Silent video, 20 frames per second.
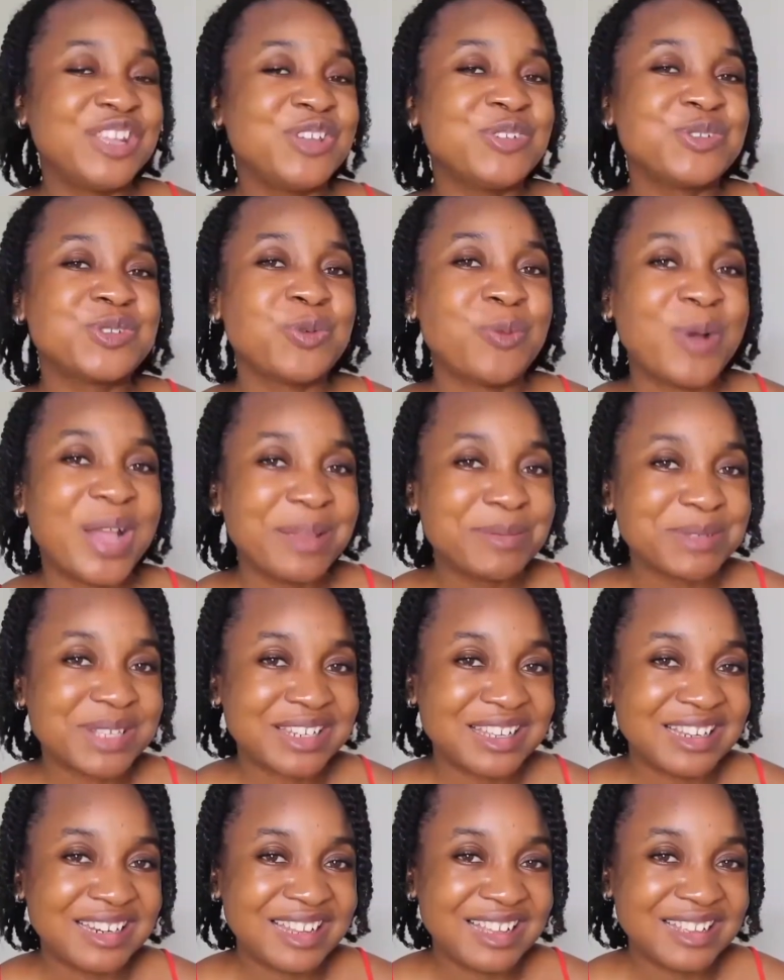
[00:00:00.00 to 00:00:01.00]
and you use the
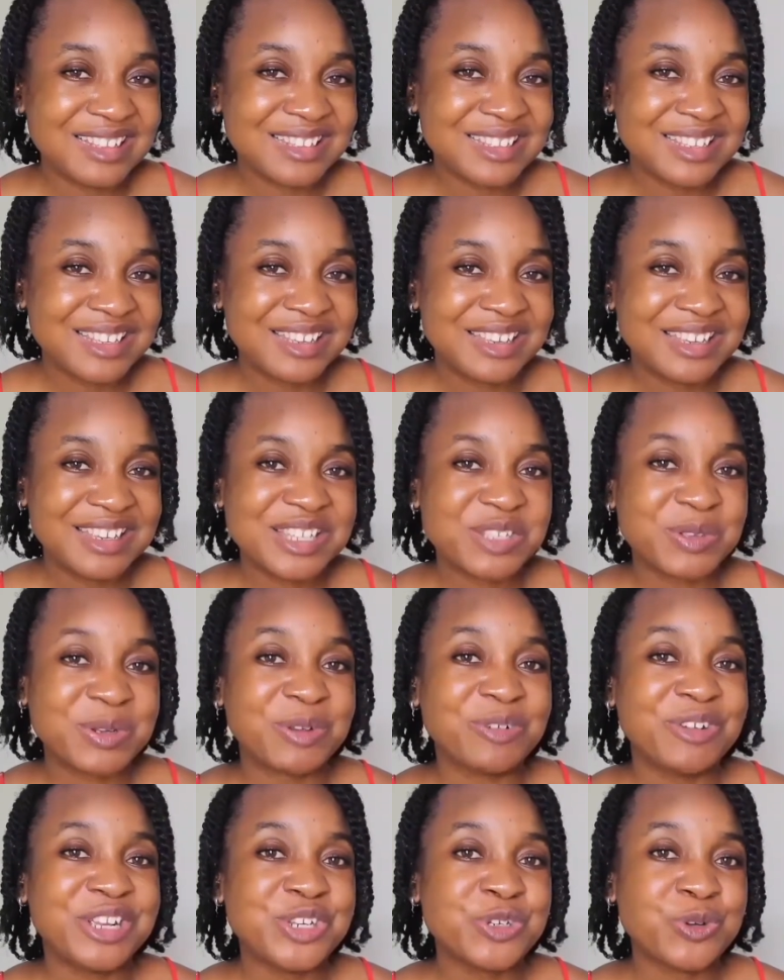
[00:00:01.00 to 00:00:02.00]
wipes and all that, it's
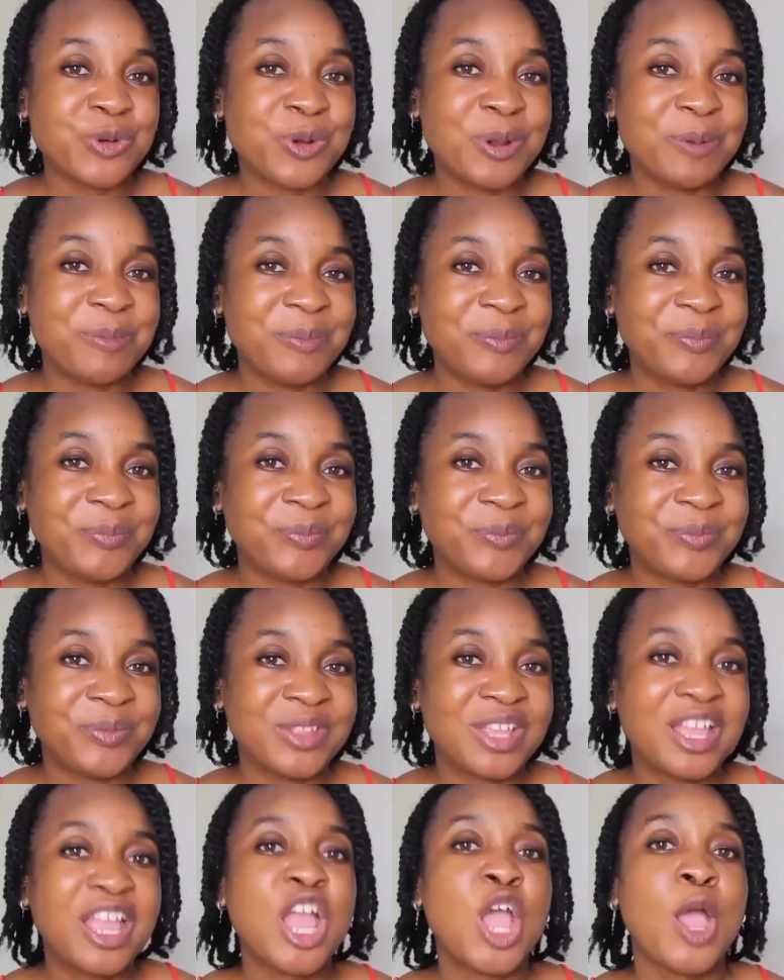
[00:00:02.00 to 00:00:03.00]
gonna reach warm.
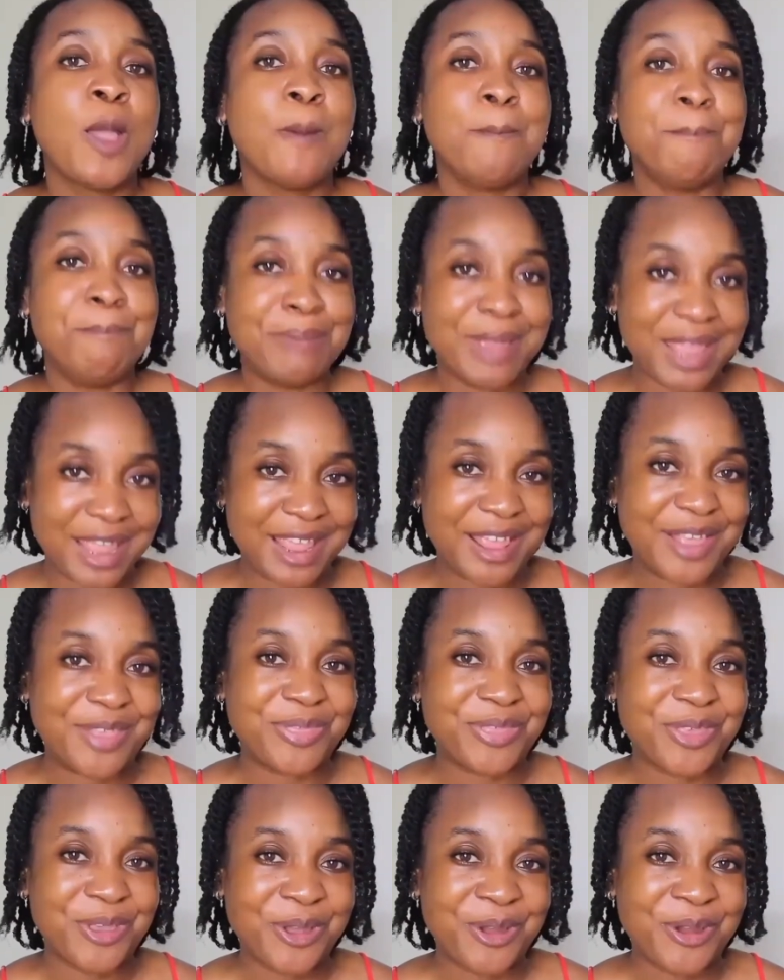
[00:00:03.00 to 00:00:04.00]

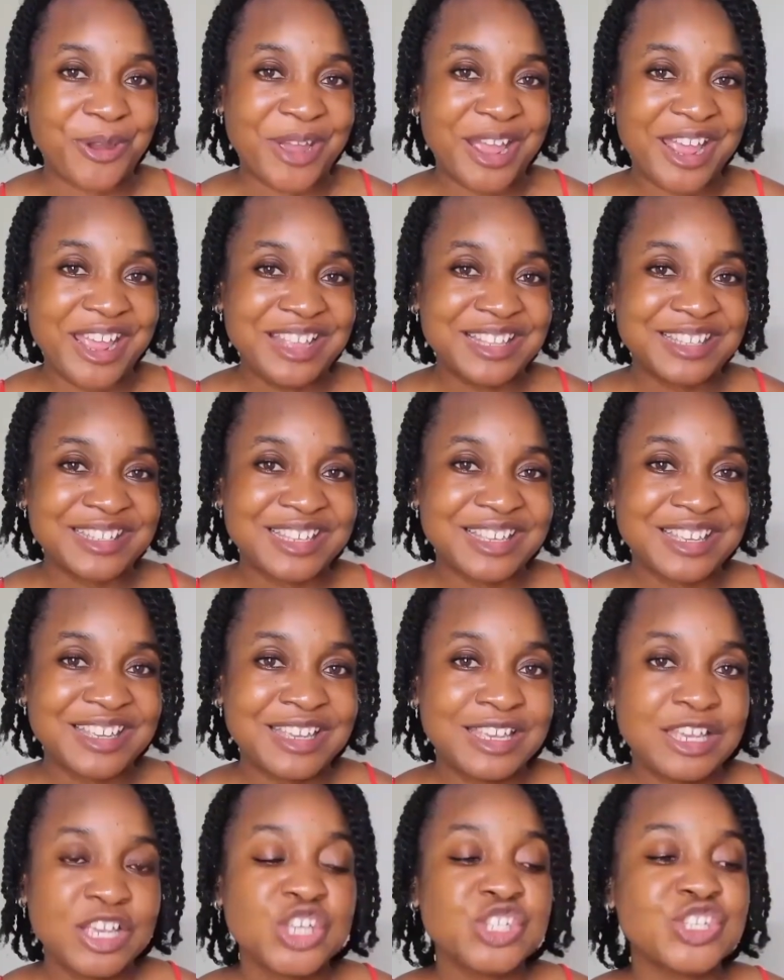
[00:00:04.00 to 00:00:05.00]
Bathe, right?
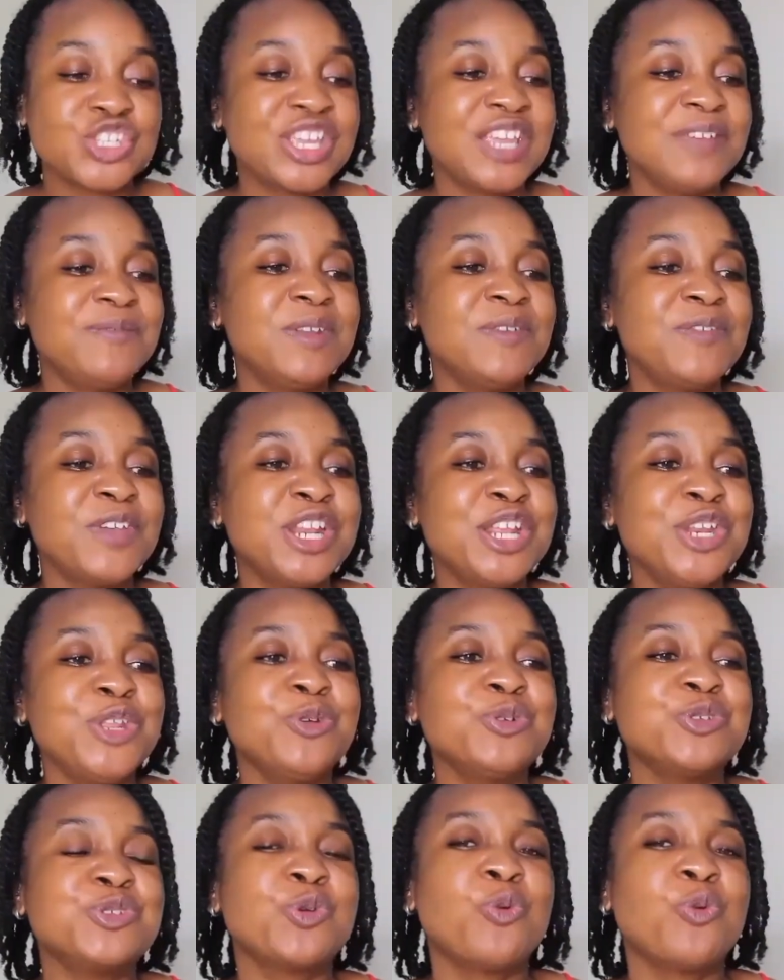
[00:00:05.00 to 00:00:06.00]
So even if you did